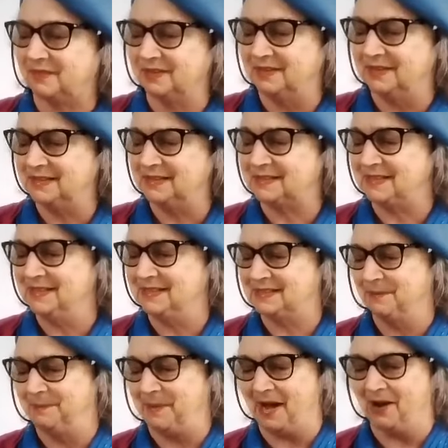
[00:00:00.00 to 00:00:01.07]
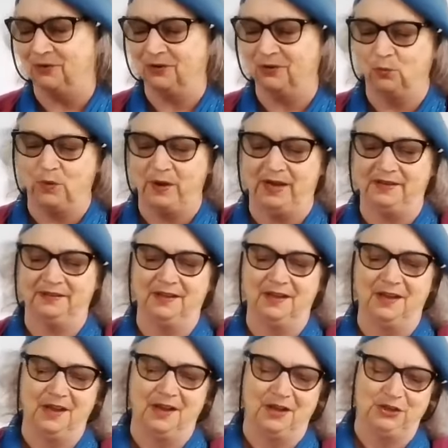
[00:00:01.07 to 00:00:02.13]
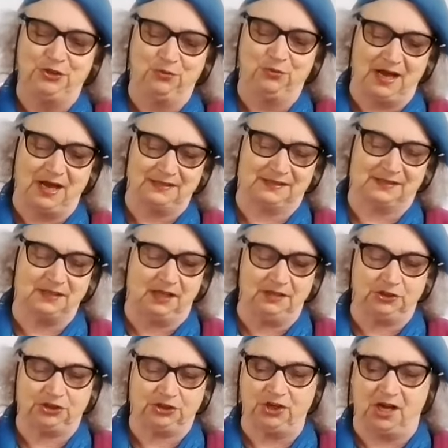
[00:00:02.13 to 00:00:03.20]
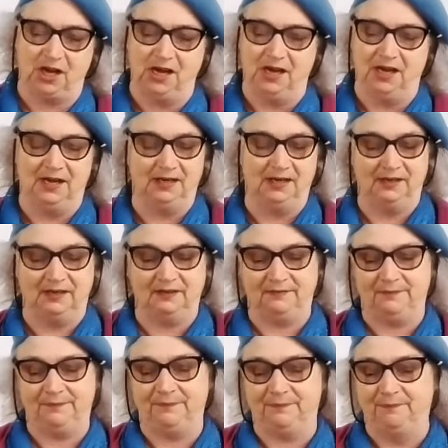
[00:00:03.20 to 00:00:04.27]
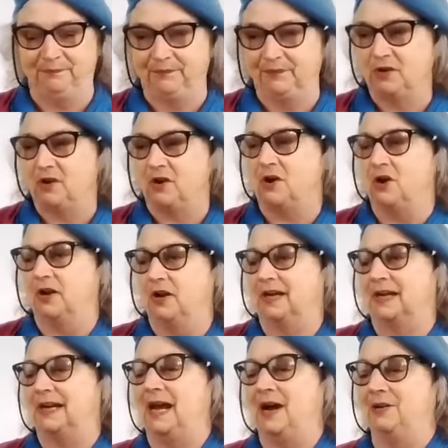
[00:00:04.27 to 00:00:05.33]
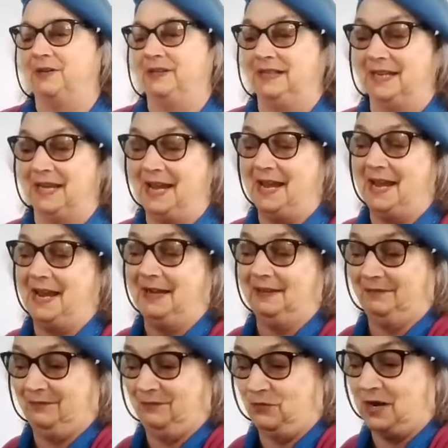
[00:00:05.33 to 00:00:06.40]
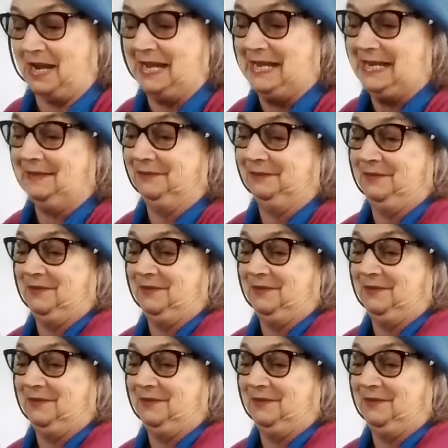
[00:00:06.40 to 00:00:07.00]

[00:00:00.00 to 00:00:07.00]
this is about when you got sunshine on a cloudy day, right?